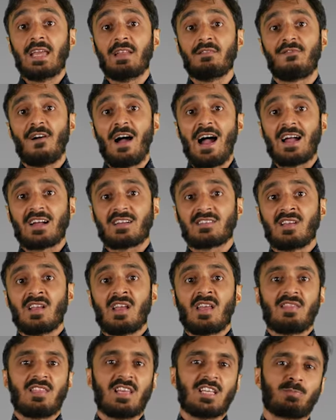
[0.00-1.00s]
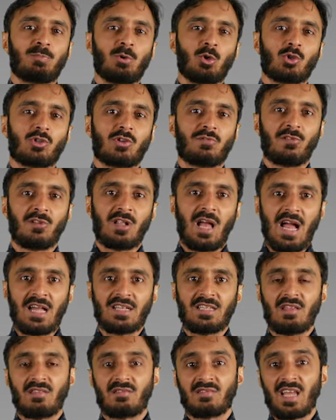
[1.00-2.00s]
In fact, this beautiful
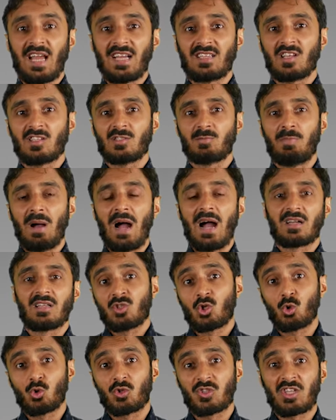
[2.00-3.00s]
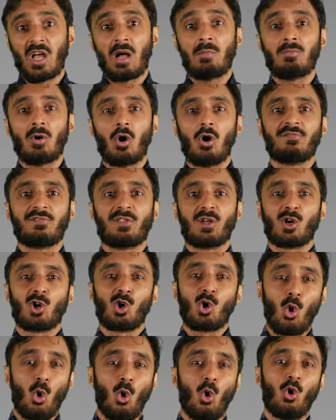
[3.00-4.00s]
hadith takes us back to some of the
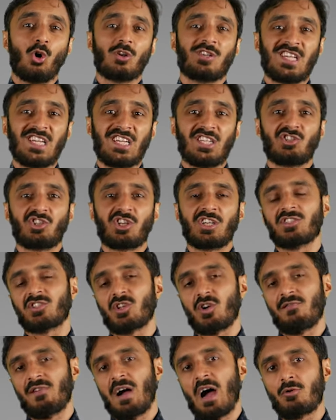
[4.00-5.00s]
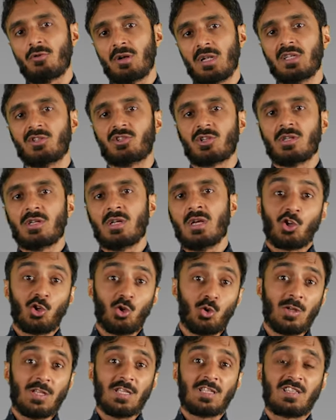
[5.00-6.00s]
core teachings of our religion:
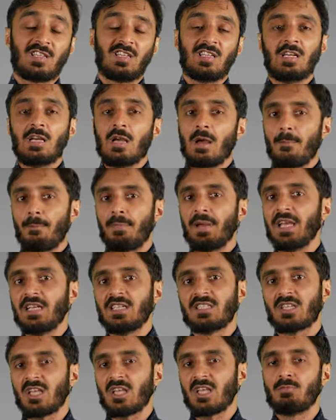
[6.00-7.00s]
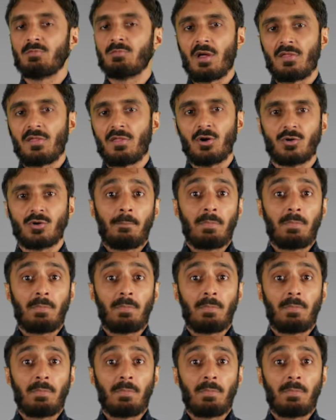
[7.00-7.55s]
unity, peace, and brotherhood.